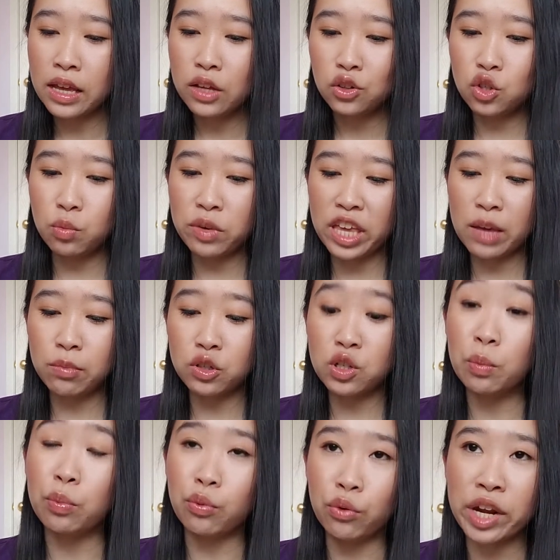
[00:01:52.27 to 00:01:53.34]
to be able to
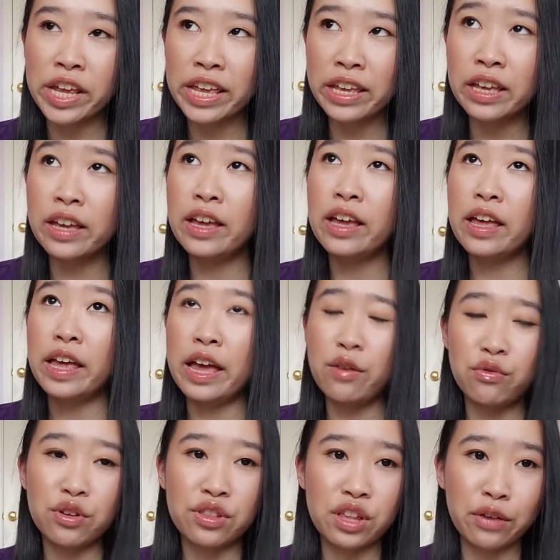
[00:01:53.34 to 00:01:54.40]
bring
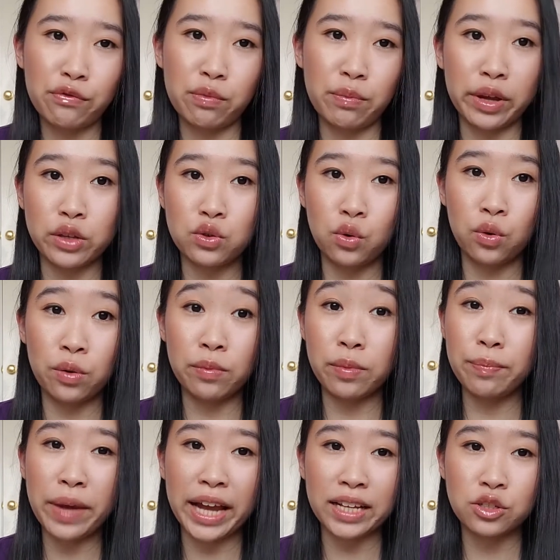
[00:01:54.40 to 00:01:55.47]
everything from my dorm
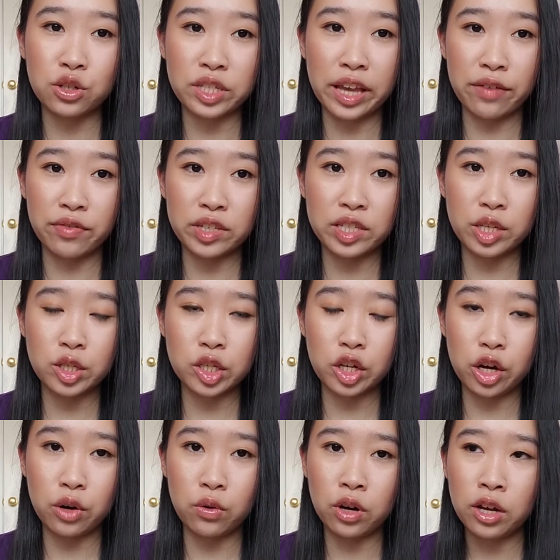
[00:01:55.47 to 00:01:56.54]
back to San
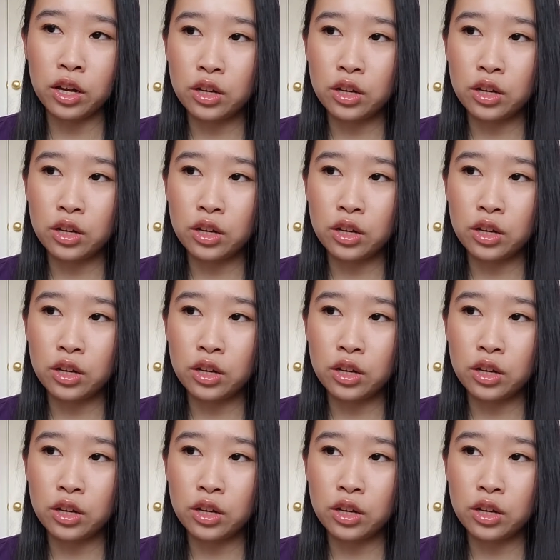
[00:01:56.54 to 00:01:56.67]
Francisco.